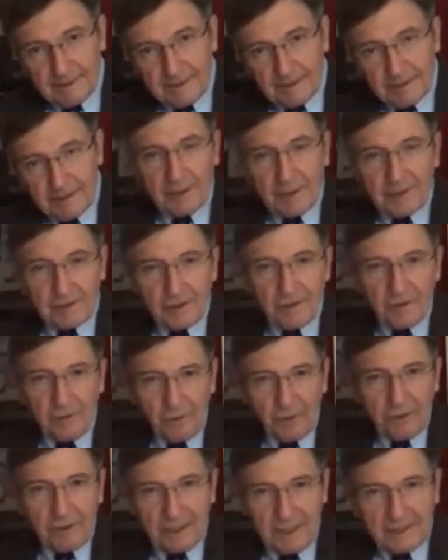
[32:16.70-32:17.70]
So that's a
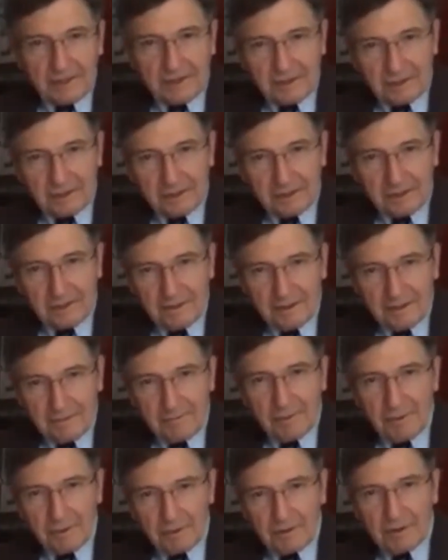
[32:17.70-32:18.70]
long answer,
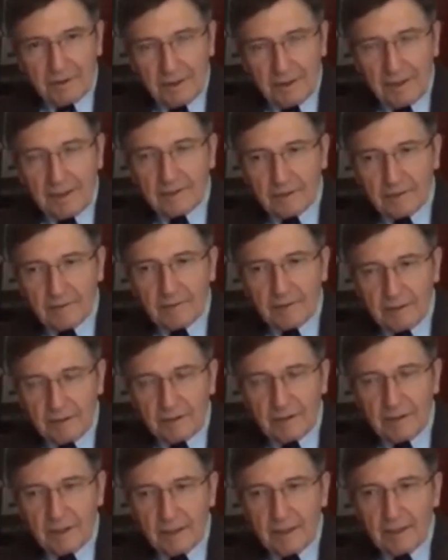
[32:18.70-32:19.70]
but the answer
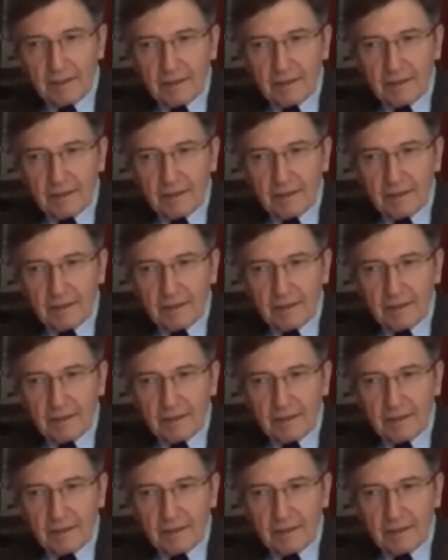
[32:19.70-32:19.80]
is